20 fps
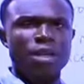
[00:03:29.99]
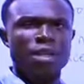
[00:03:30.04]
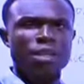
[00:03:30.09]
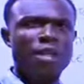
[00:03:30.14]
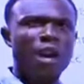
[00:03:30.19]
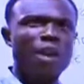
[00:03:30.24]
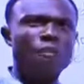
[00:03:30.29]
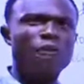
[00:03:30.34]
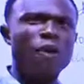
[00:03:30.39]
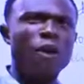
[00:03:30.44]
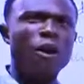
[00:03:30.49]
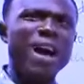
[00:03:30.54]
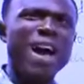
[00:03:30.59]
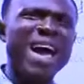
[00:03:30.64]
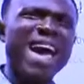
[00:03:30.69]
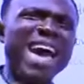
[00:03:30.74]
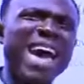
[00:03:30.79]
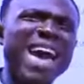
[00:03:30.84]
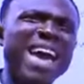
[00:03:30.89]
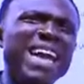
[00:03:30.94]
Therefore,
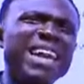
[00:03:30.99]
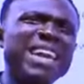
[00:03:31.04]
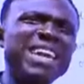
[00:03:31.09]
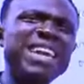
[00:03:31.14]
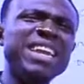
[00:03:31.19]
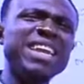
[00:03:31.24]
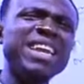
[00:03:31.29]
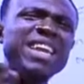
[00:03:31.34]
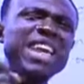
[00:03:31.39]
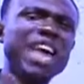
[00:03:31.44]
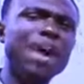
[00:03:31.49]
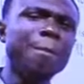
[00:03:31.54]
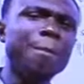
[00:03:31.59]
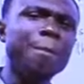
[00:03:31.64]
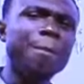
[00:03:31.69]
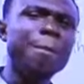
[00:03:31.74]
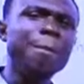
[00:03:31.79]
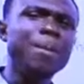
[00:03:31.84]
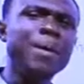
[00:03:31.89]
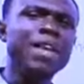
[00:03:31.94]
any
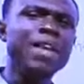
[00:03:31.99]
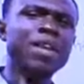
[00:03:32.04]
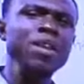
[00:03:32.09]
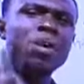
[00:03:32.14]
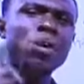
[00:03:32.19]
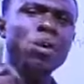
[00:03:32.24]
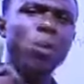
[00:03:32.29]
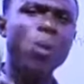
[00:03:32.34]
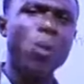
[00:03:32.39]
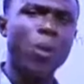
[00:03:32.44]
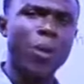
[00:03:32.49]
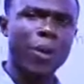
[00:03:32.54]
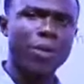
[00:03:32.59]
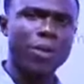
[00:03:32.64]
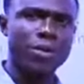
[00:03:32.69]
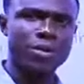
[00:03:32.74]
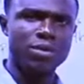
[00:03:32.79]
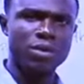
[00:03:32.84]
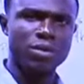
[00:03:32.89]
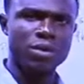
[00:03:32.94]
naming
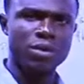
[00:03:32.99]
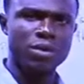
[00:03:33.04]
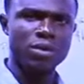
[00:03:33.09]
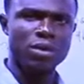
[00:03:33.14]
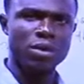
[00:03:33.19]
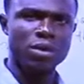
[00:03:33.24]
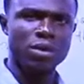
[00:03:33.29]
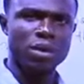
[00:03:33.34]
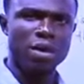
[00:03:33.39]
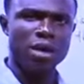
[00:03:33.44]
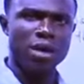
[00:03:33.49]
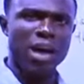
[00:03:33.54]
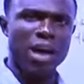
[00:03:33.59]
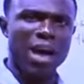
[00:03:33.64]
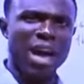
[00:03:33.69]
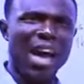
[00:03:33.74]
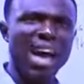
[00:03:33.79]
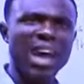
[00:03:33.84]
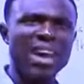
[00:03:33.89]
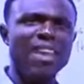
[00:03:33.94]
word,
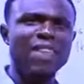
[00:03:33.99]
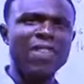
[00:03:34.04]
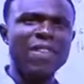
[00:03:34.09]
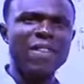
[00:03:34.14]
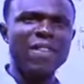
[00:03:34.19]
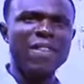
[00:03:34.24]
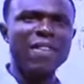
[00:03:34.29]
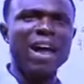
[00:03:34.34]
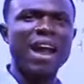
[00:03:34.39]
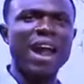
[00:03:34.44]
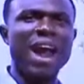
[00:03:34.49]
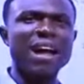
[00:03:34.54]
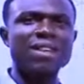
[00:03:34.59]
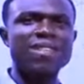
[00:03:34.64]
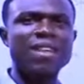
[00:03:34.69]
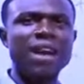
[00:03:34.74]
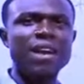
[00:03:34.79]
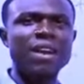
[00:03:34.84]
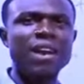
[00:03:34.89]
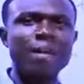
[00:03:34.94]
anything that has
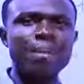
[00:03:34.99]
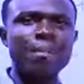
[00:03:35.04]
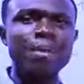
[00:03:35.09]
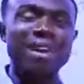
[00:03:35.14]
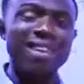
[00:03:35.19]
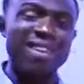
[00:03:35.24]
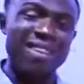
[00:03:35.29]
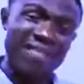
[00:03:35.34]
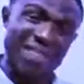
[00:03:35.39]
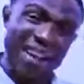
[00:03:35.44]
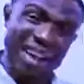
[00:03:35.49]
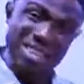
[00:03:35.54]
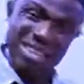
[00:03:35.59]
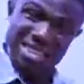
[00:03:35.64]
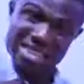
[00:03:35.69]
a name, that